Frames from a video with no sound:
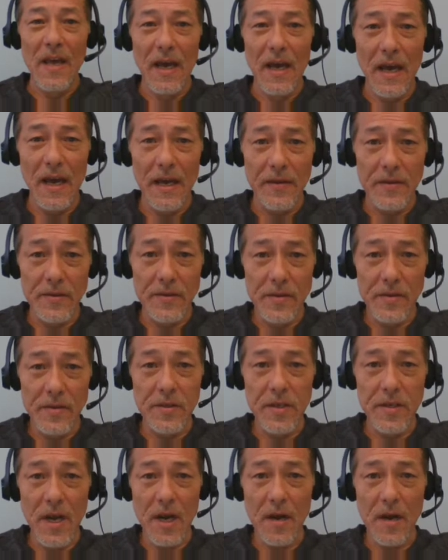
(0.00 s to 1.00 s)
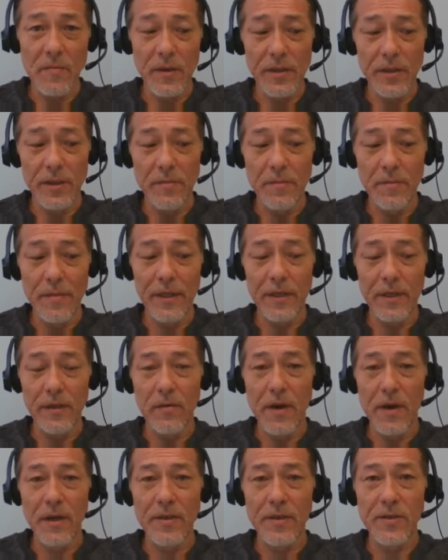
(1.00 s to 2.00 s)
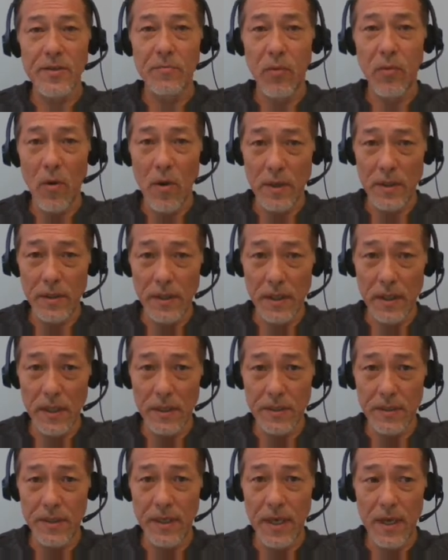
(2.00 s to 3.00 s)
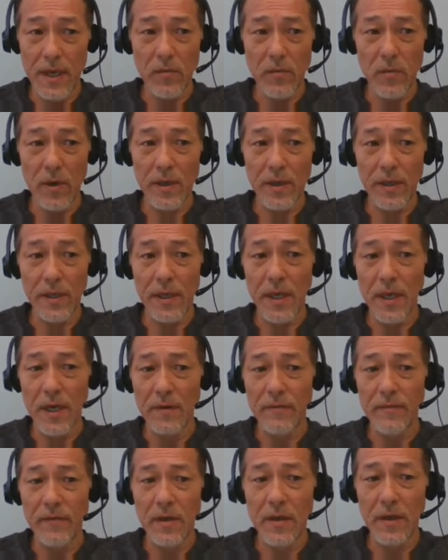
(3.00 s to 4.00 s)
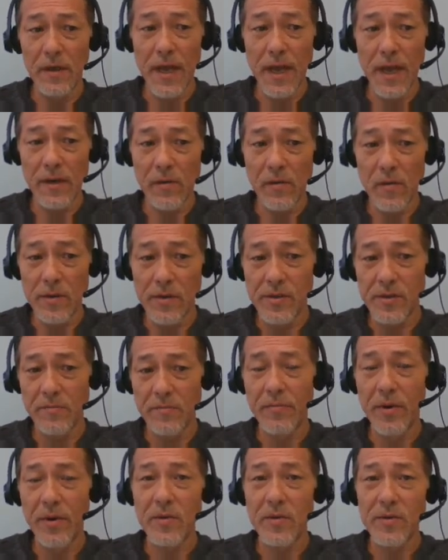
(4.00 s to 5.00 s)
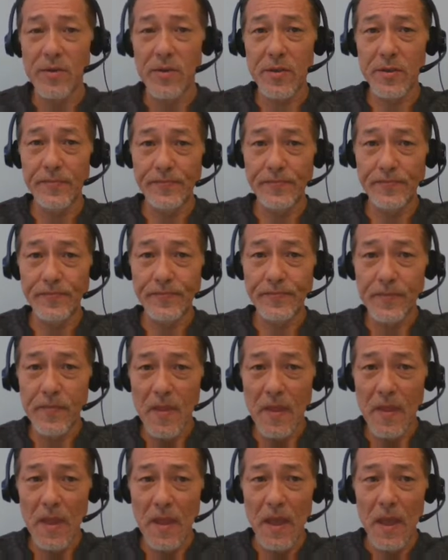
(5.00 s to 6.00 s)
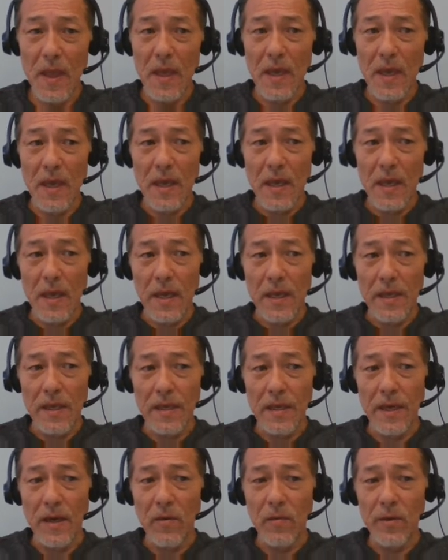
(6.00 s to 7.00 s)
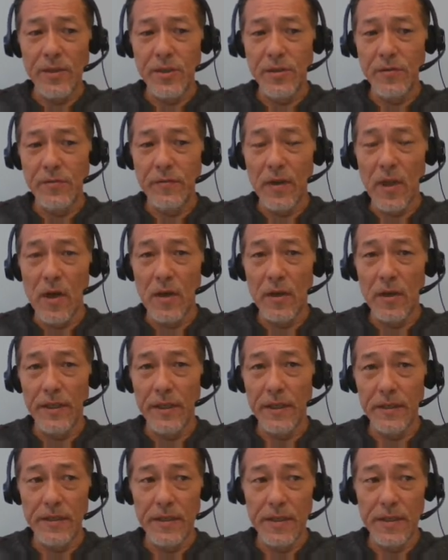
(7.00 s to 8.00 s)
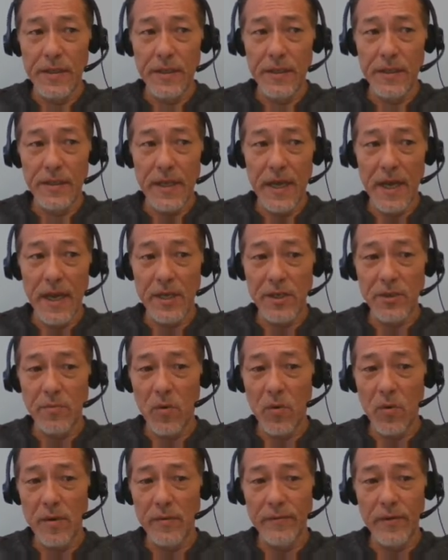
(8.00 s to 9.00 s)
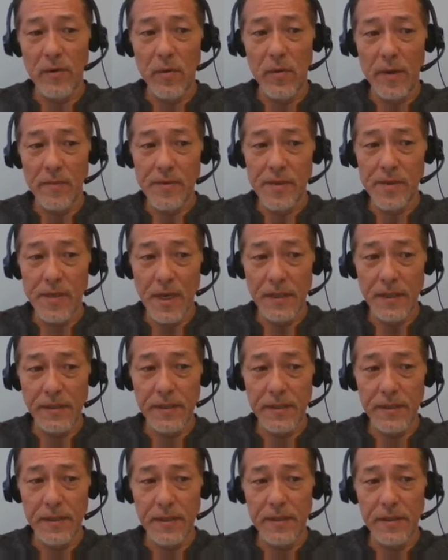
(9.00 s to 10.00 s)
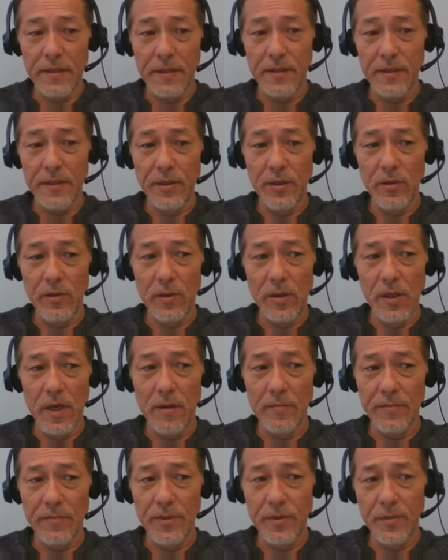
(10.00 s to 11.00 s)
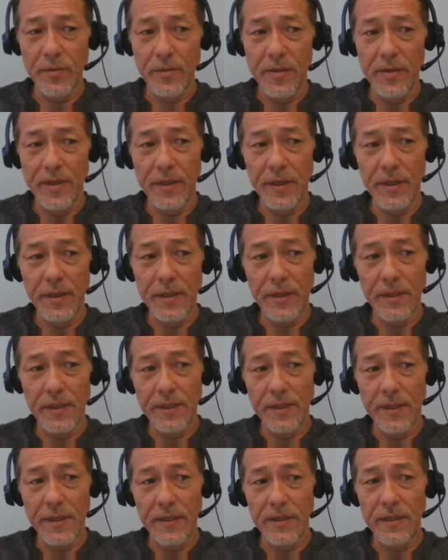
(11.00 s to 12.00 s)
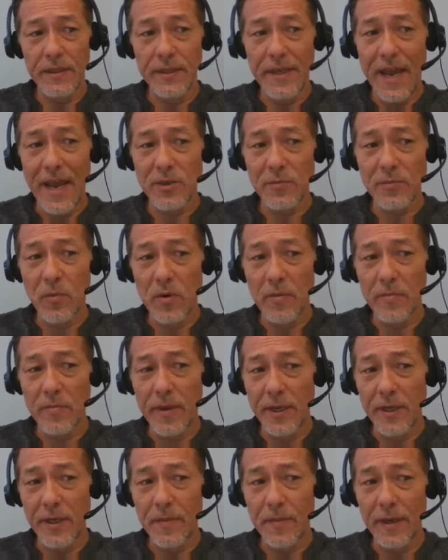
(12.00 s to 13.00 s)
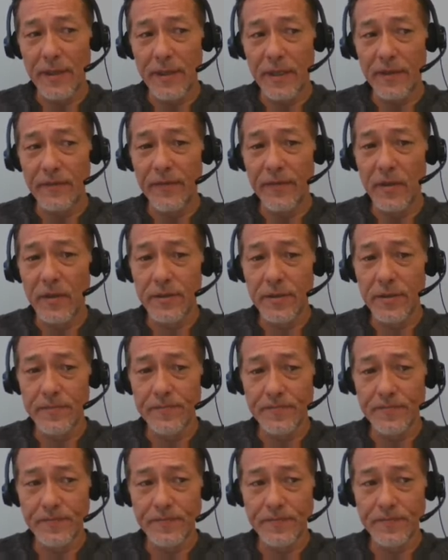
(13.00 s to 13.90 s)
Hi, this is Tom with Domain Direct Support. Today we're going to cover categories and posts. Now, once you've logged into the dashboard of your website, you'll come to the dashboard page by default.